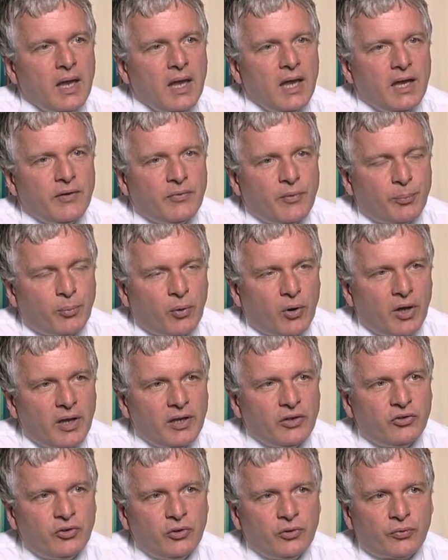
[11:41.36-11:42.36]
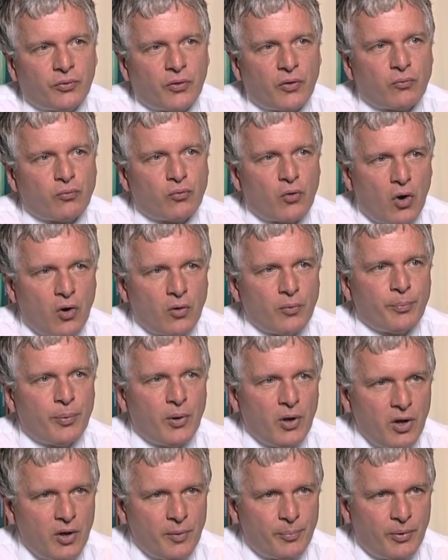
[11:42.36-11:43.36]
If a product is used for the wrong
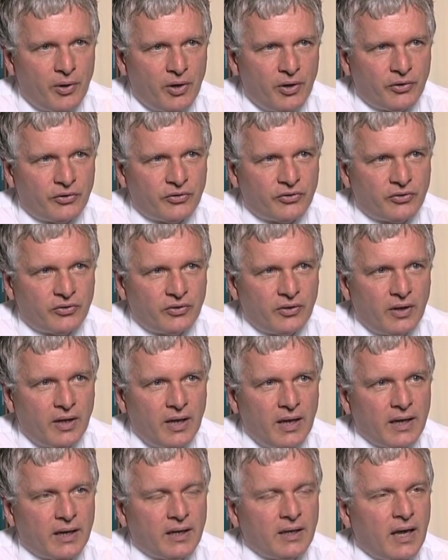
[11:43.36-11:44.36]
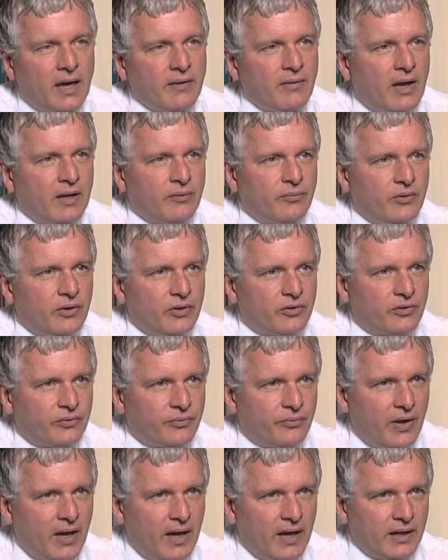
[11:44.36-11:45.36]
purpose, it can have adverse
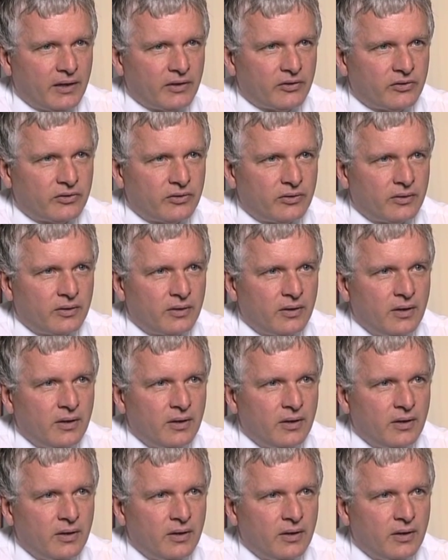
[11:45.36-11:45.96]
effects.